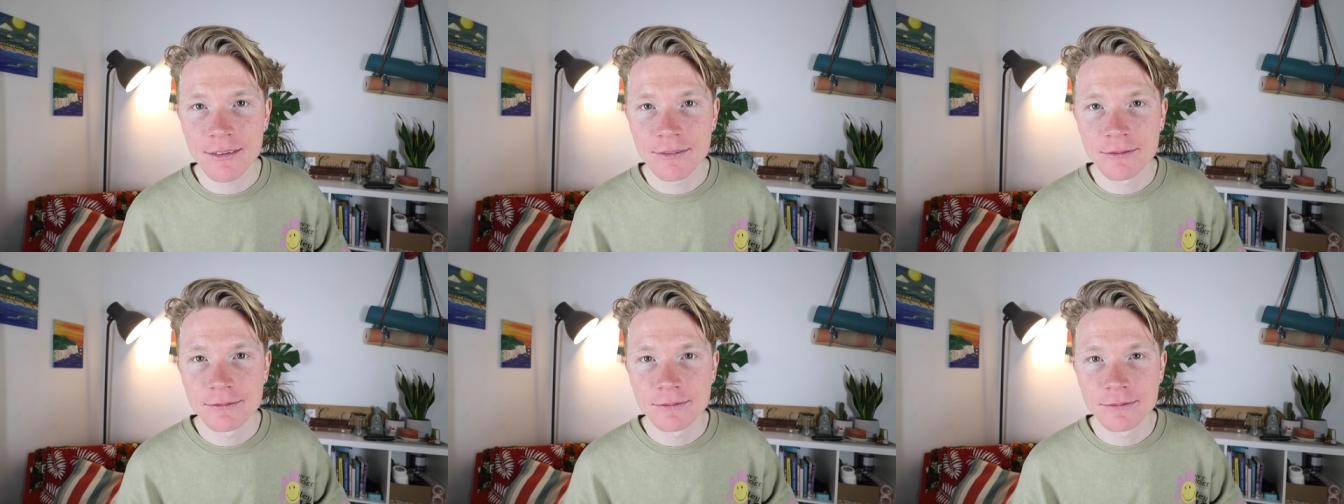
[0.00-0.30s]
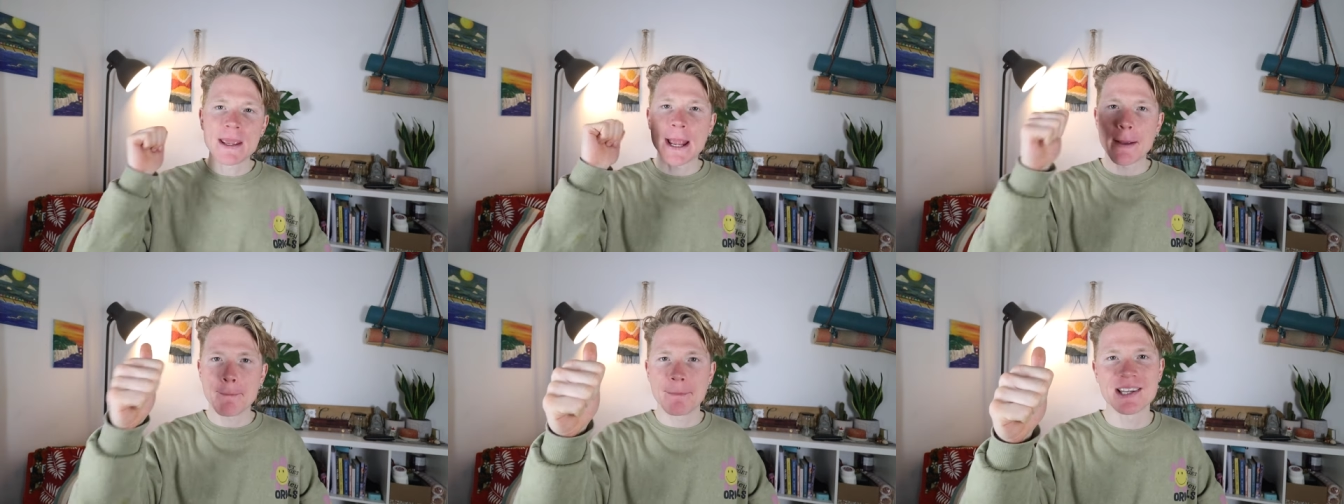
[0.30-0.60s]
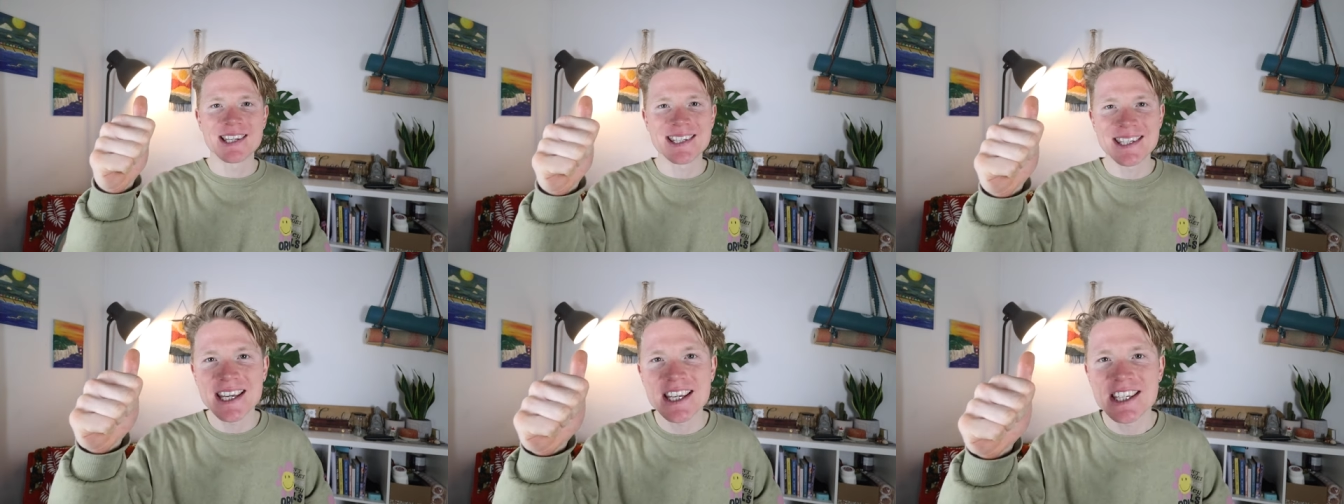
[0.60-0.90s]
it's being
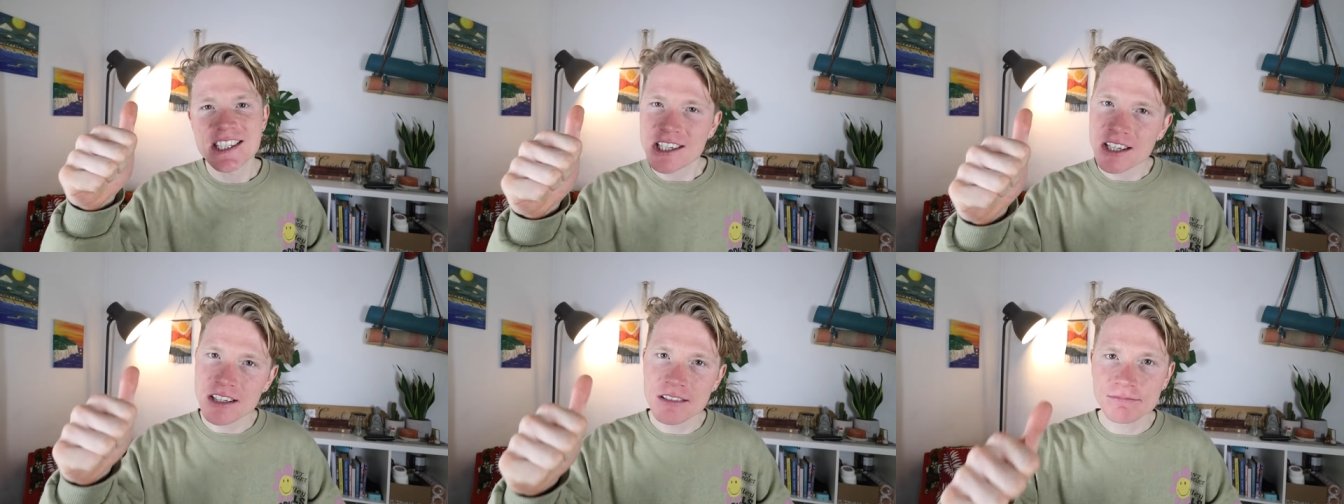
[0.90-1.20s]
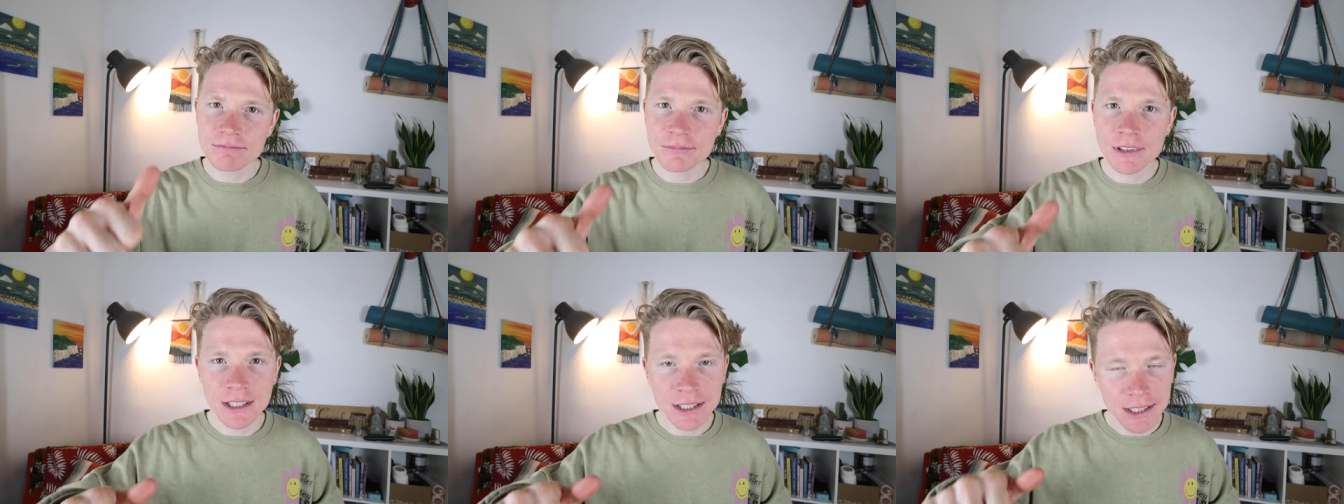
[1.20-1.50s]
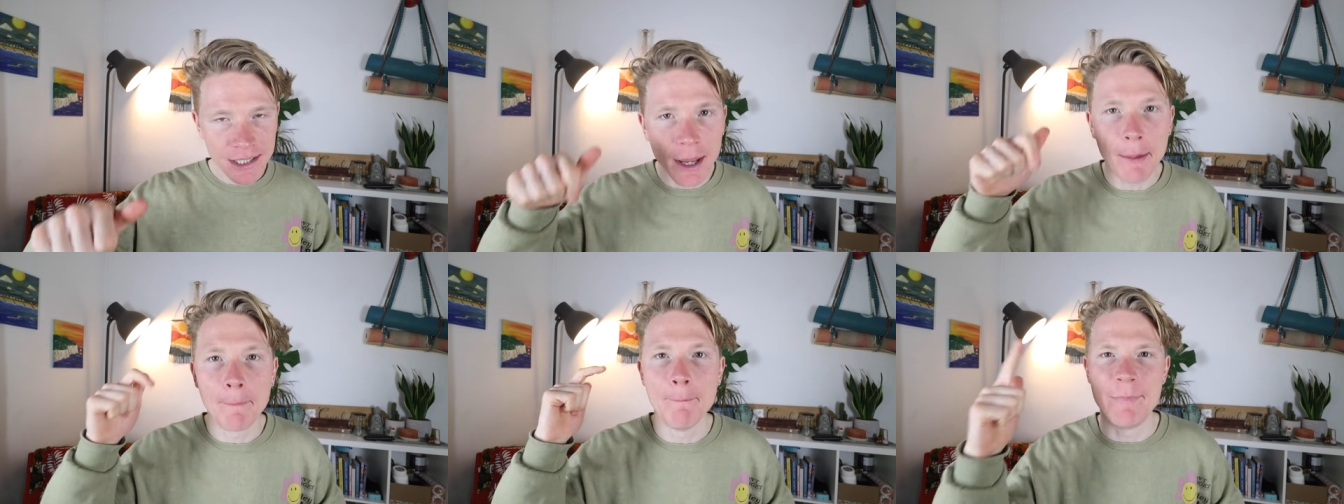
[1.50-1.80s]
persistent
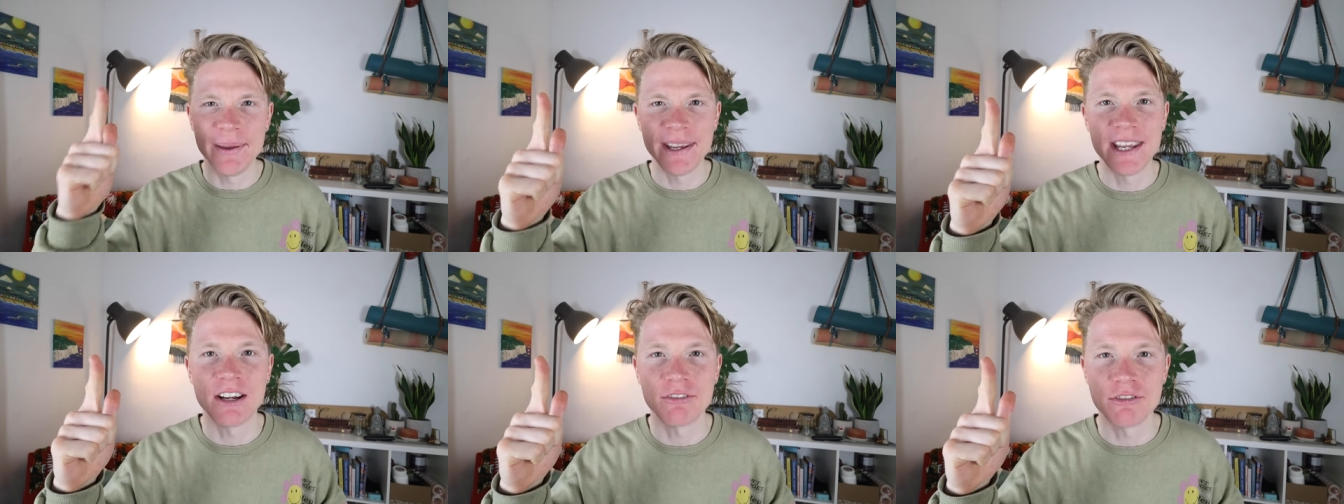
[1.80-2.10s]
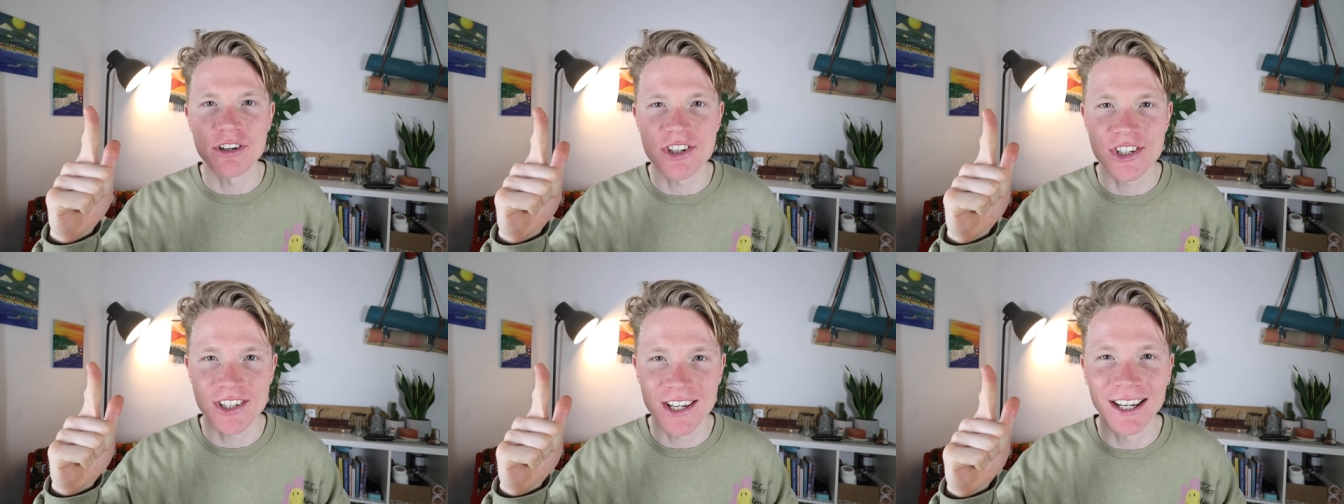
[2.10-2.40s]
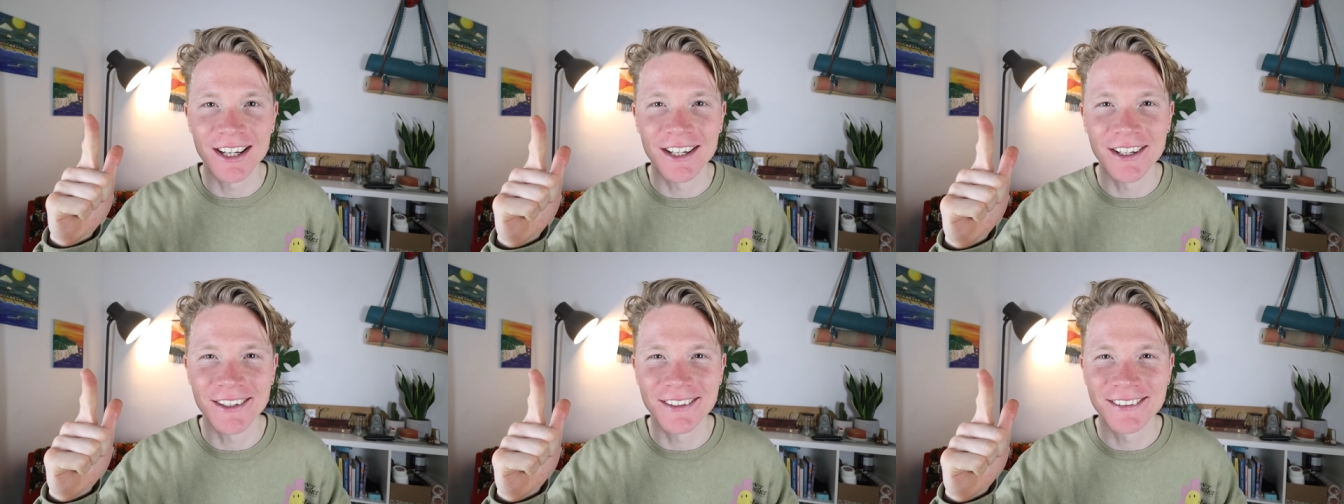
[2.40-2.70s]
and being
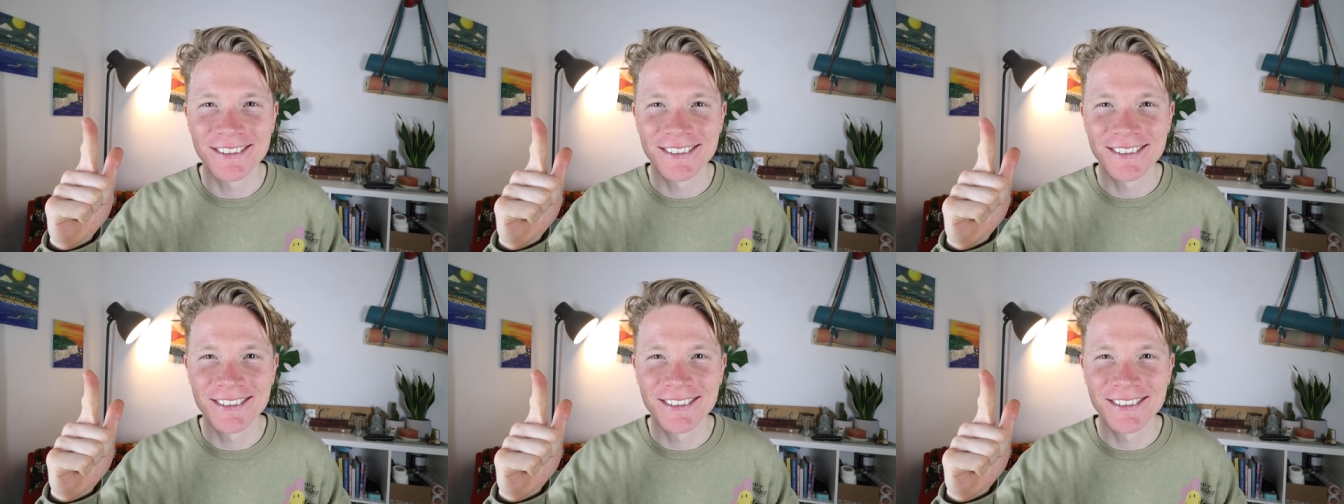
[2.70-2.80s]
resilient.